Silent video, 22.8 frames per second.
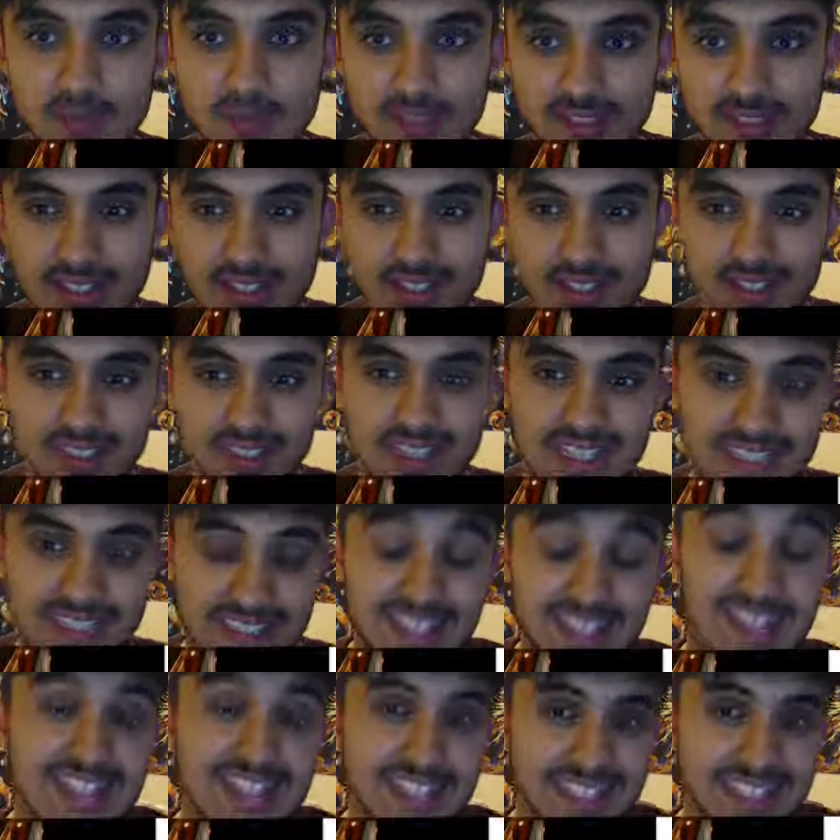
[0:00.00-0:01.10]
But
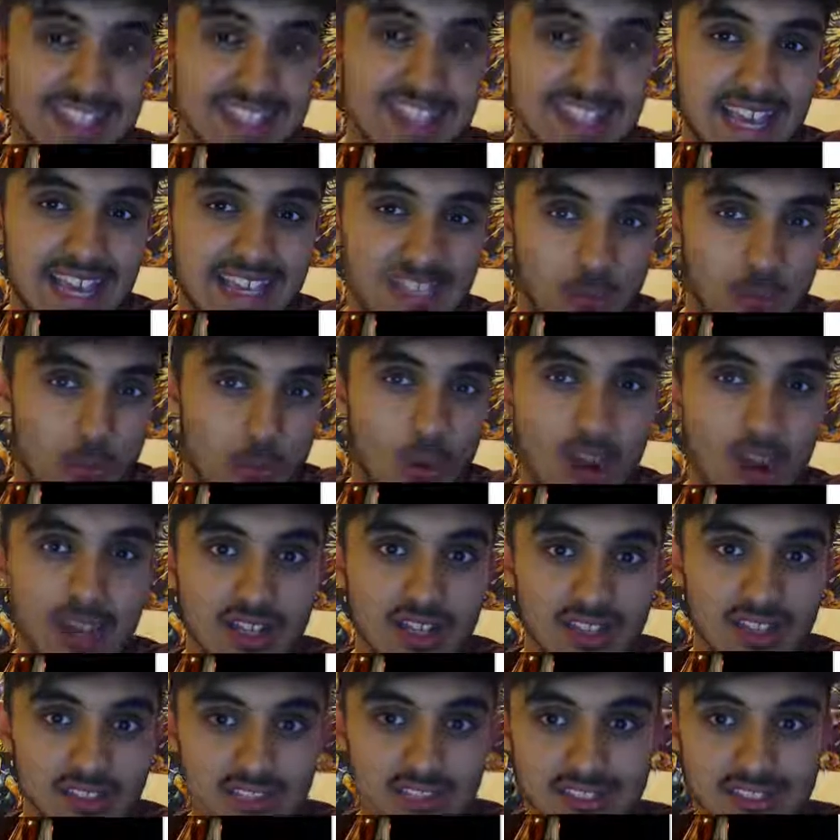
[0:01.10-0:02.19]
in this case, it
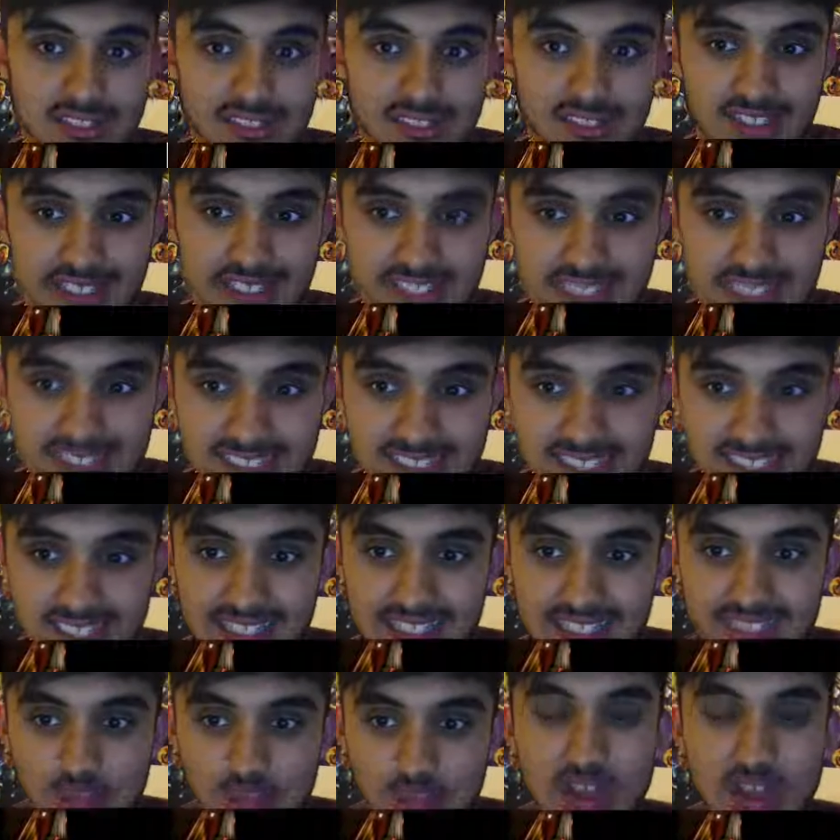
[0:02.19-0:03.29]
works because this
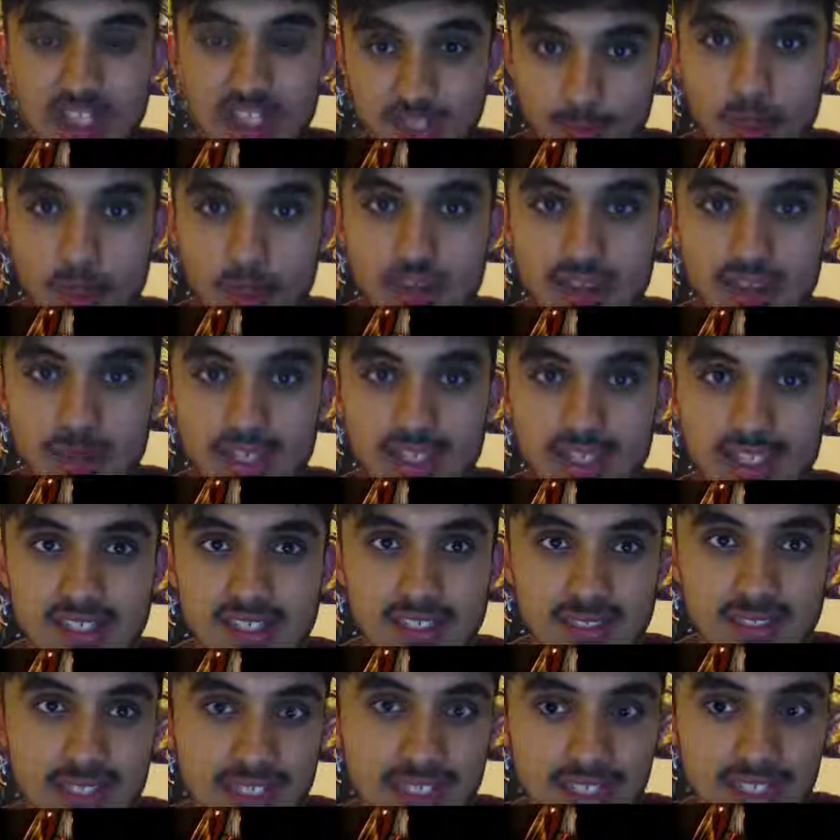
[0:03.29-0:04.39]
is what it's supposed to be.
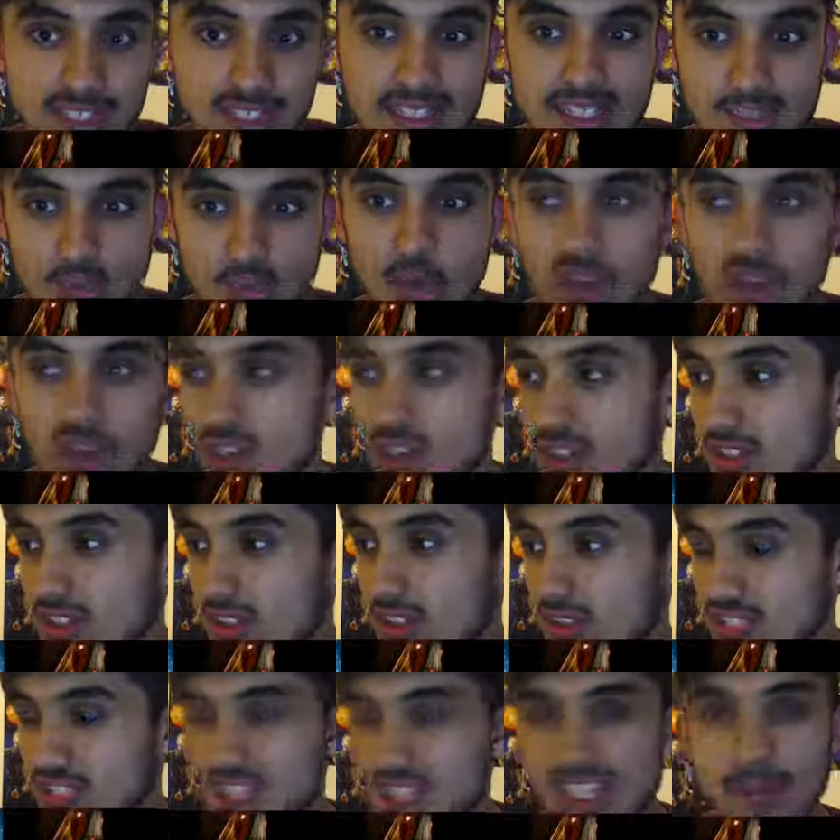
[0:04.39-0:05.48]
This is what
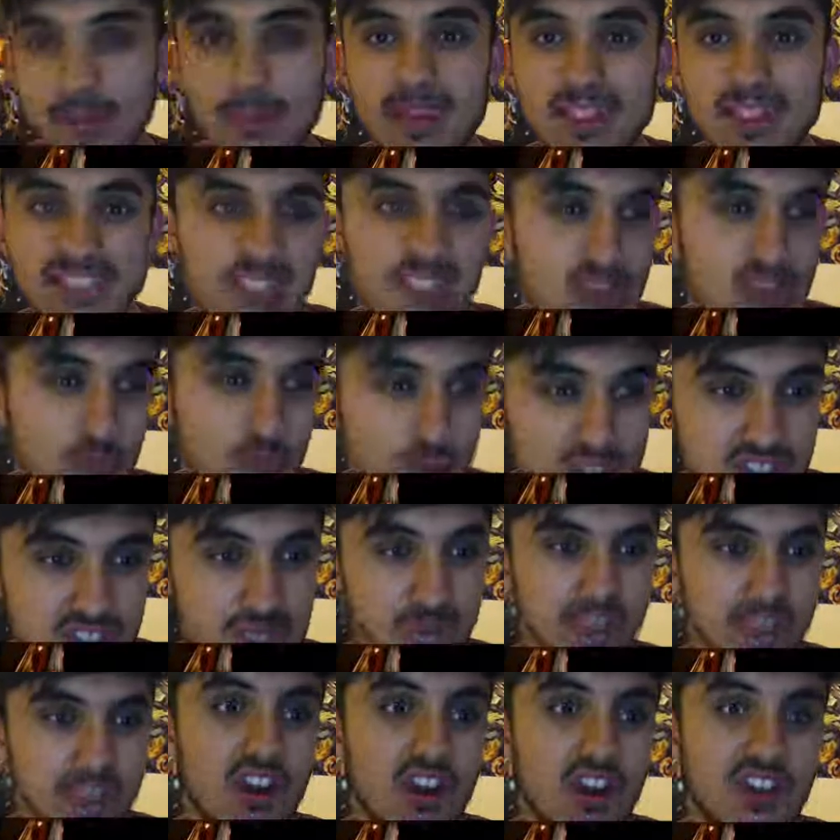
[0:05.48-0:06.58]
Shazam is. He wants to
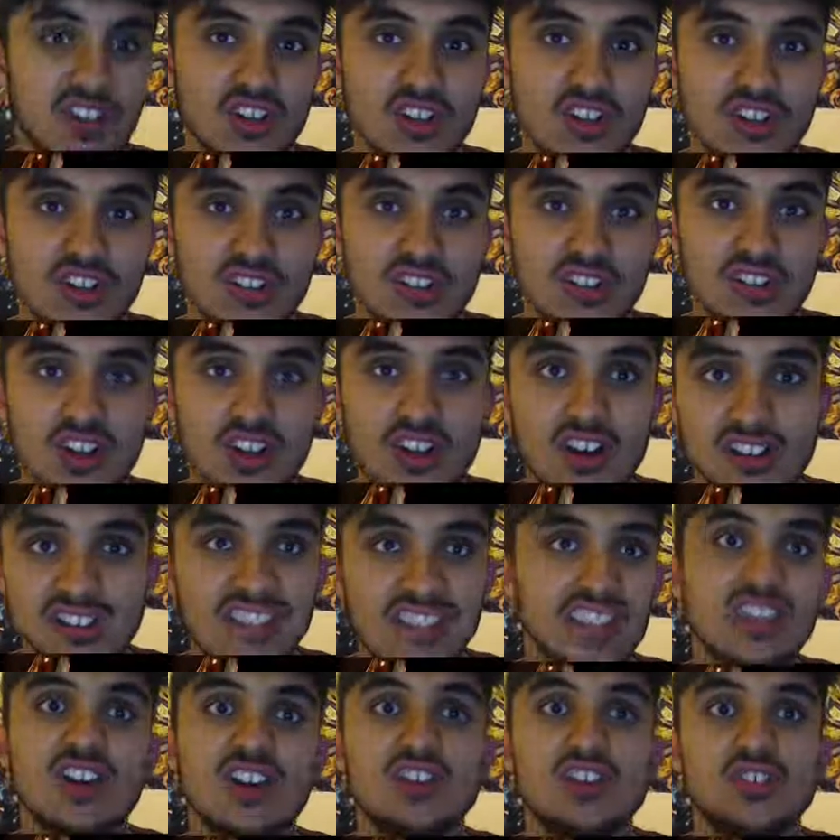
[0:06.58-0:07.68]
be an
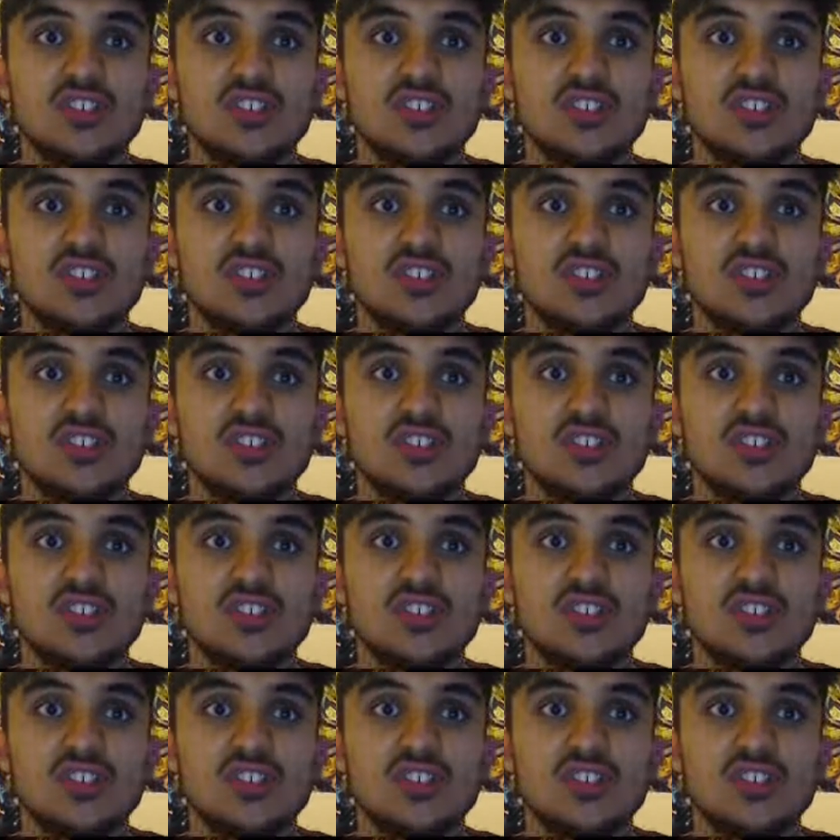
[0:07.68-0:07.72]
idealized